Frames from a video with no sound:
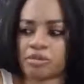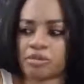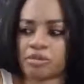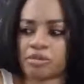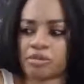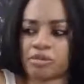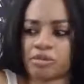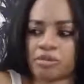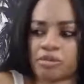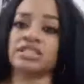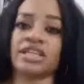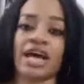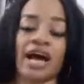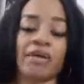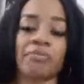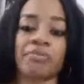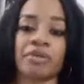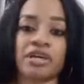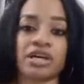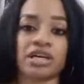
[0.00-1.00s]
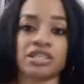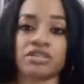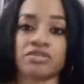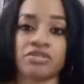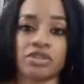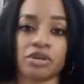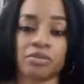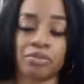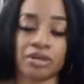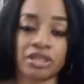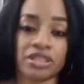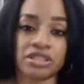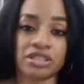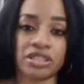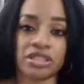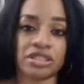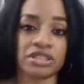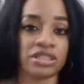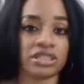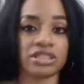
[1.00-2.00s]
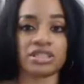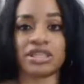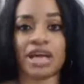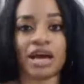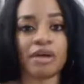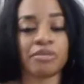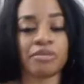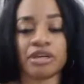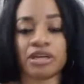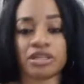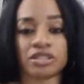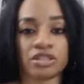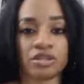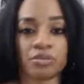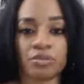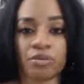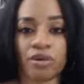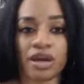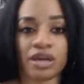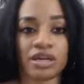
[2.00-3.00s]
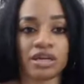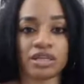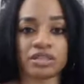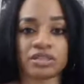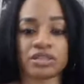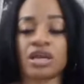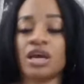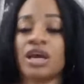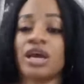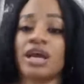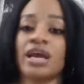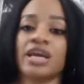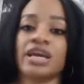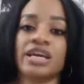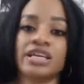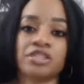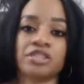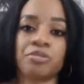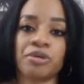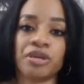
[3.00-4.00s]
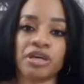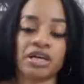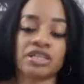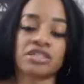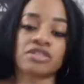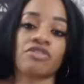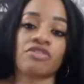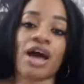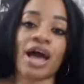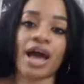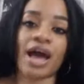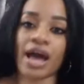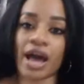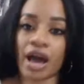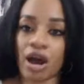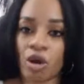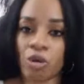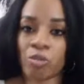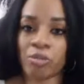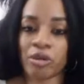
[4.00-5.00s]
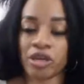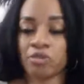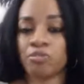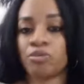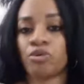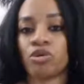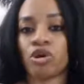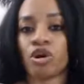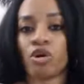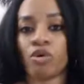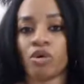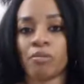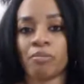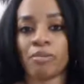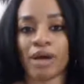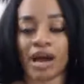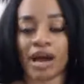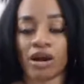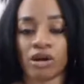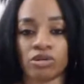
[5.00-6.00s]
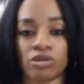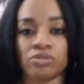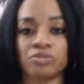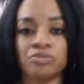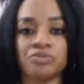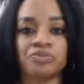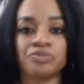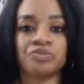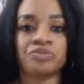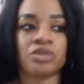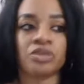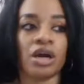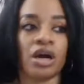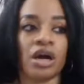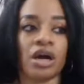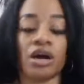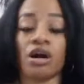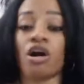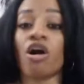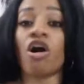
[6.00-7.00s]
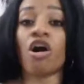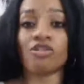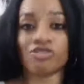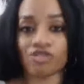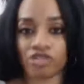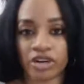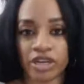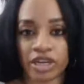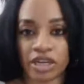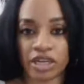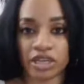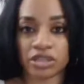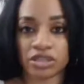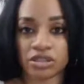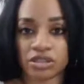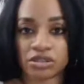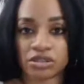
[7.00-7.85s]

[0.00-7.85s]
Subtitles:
It's not because of the business, it's not because of the products, it's because of how people go about offering it.